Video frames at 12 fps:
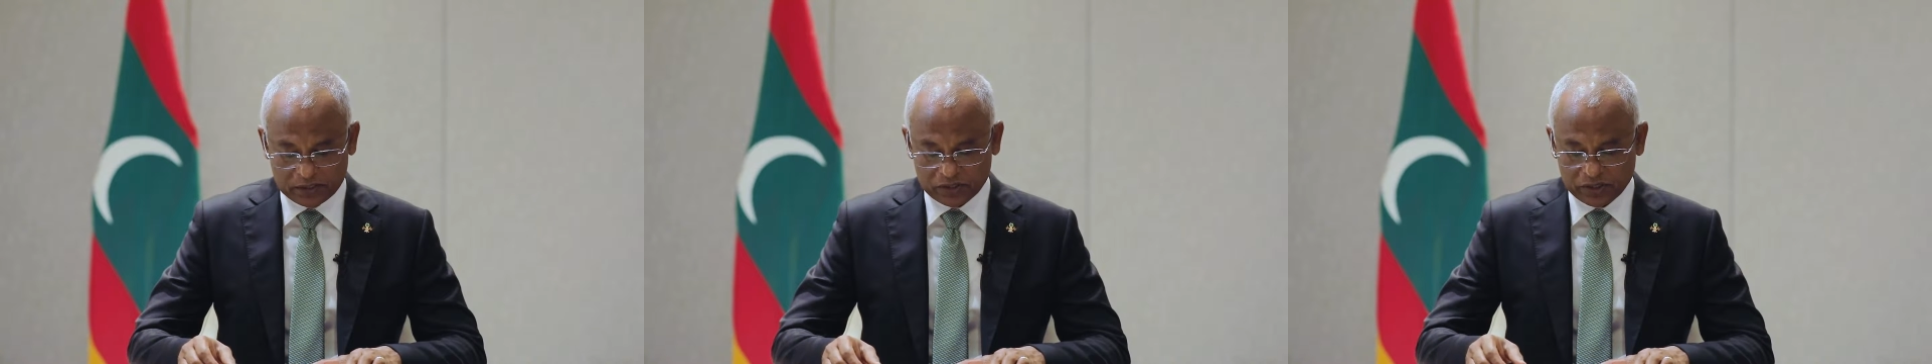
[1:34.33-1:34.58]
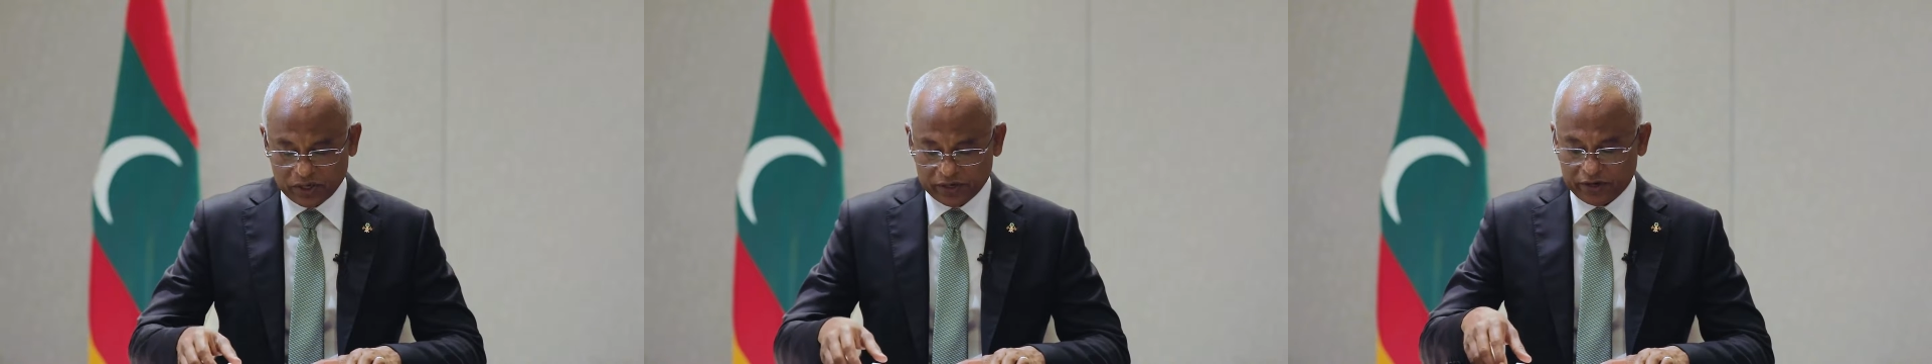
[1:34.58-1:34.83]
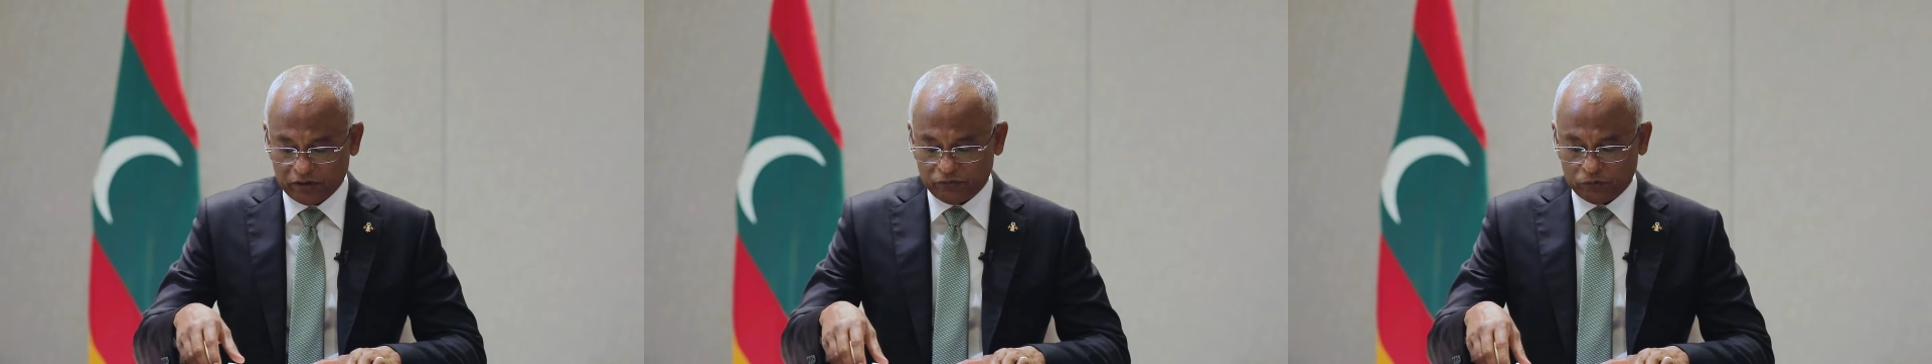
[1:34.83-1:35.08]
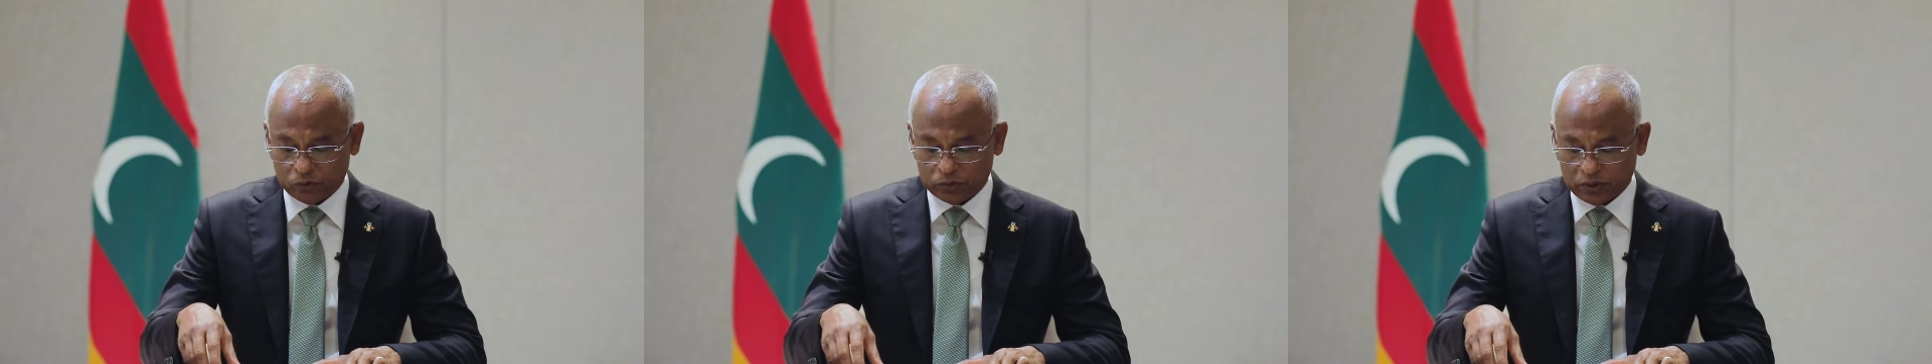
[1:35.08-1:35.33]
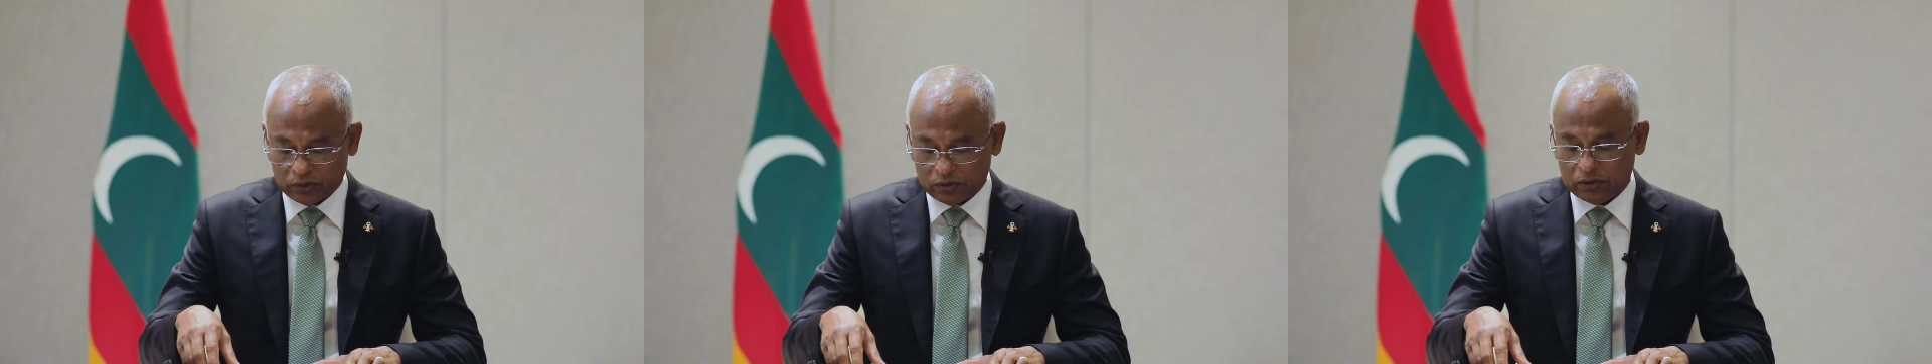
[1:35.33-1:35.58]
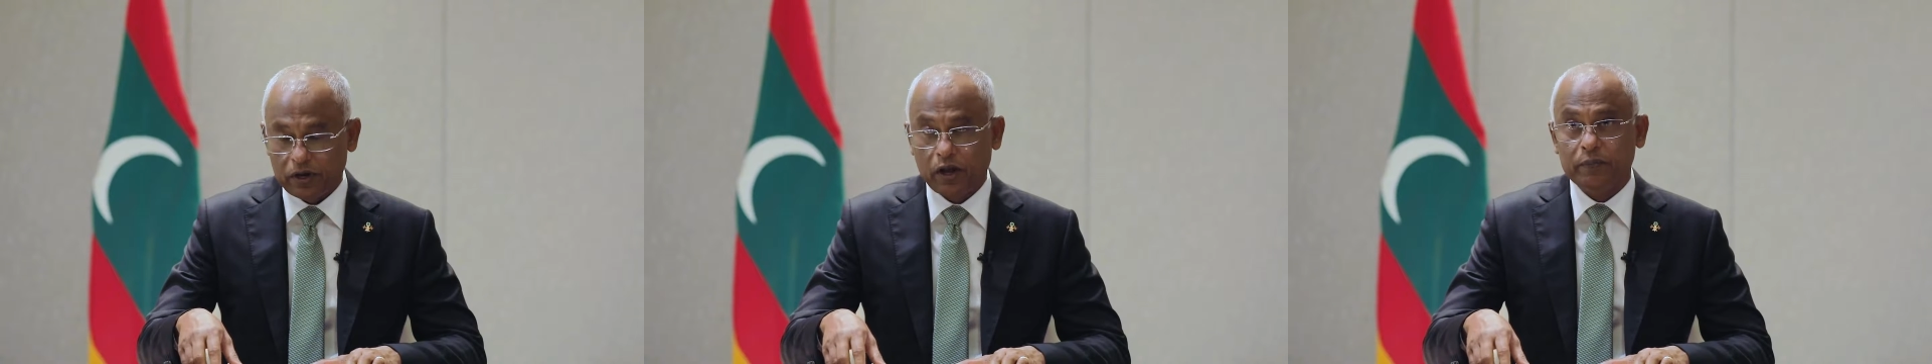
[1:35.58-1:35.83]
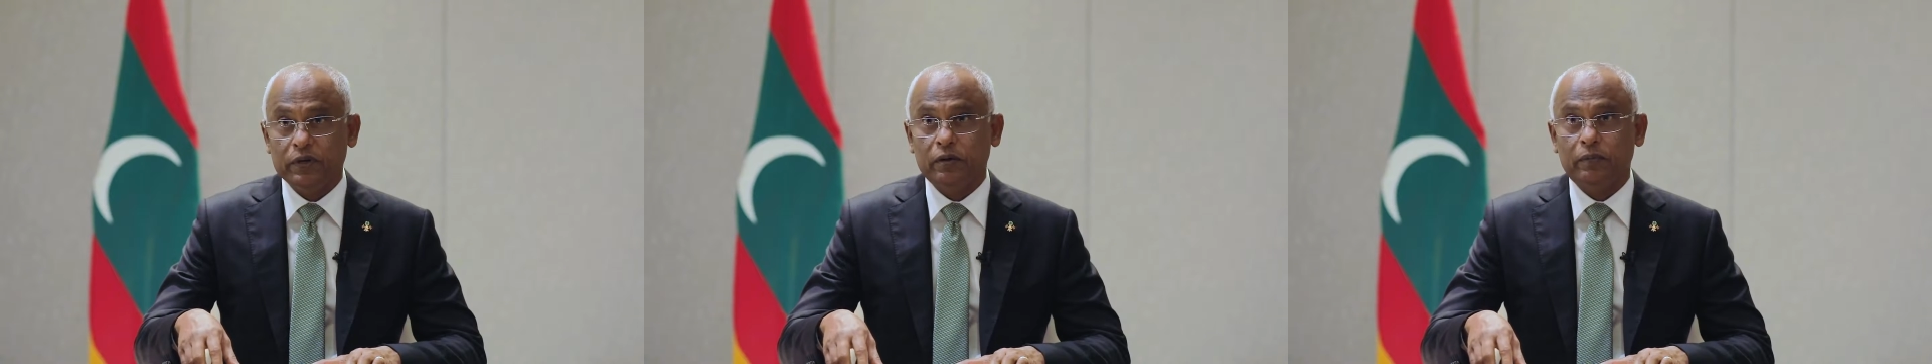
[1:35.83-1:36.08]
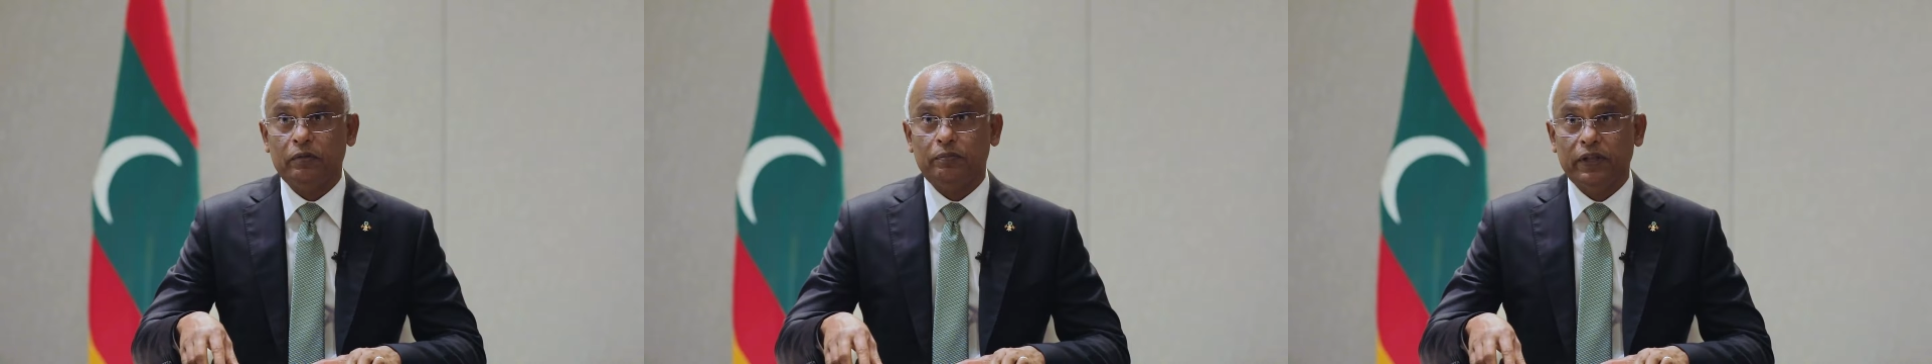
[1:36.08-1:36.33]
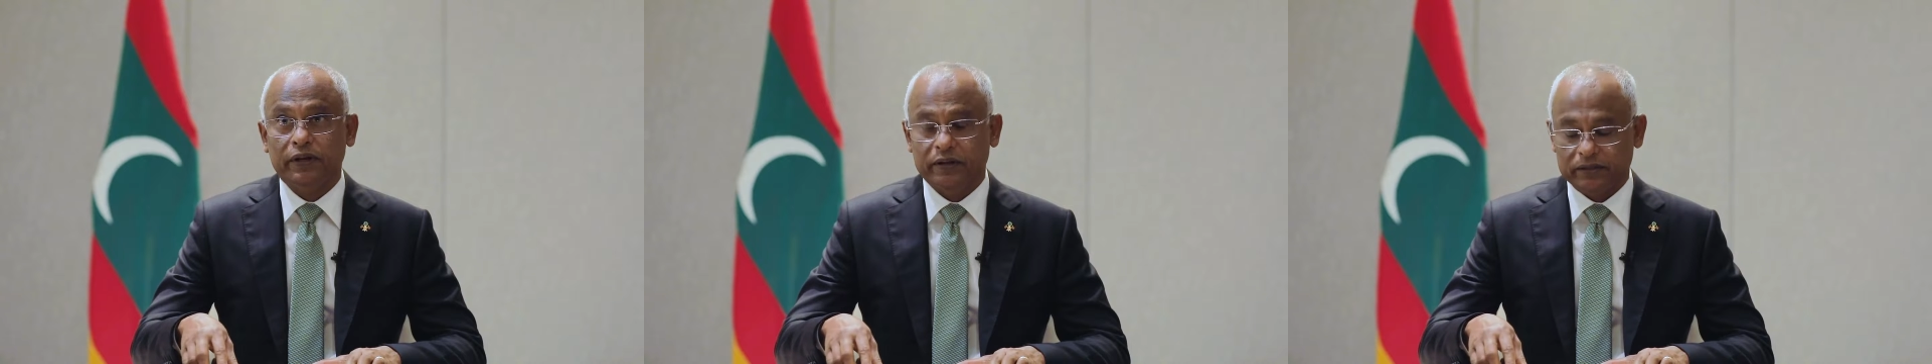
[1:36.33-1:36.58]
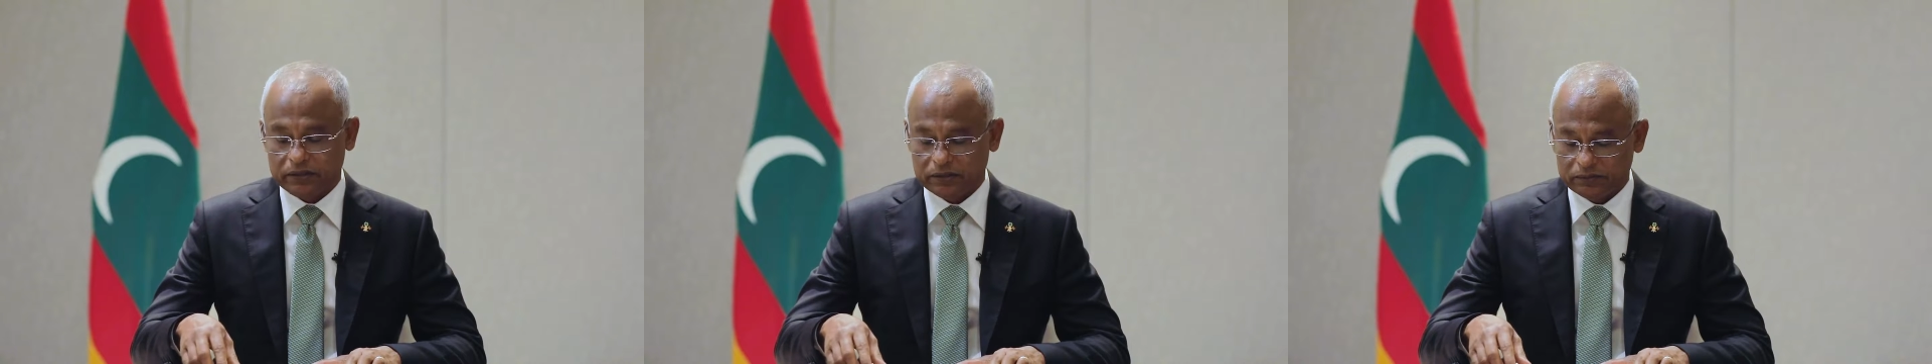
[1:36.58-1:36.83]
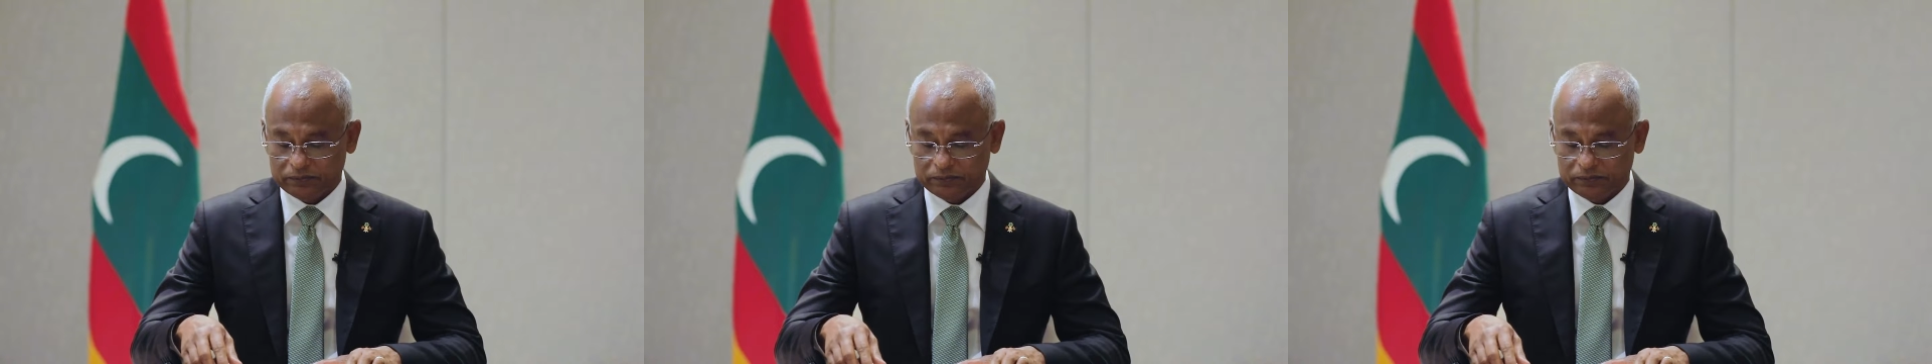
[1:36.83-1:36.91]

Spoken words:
scenario for the habitable planet.